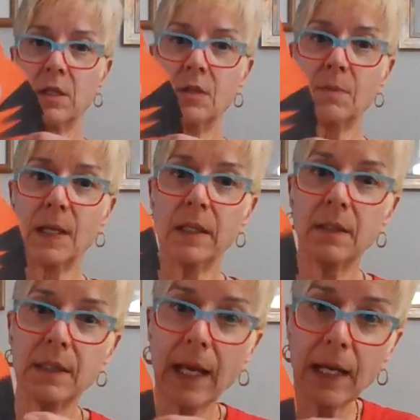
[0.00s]
There's my
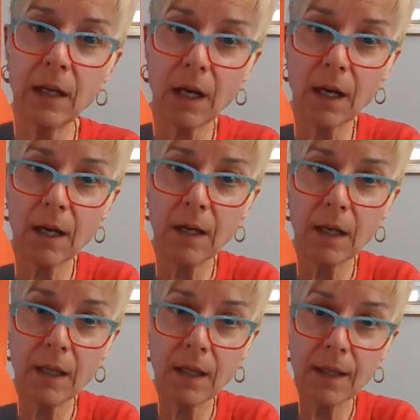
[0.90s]
little tiger.
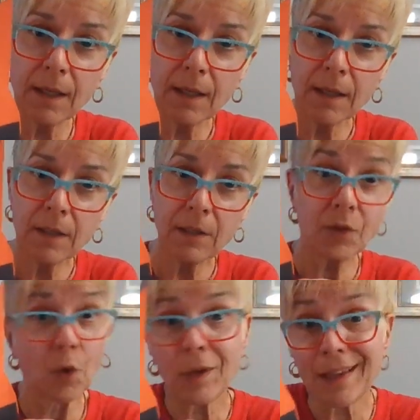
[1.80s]

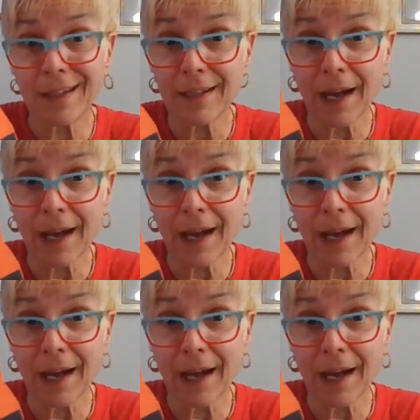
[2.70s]
Tony the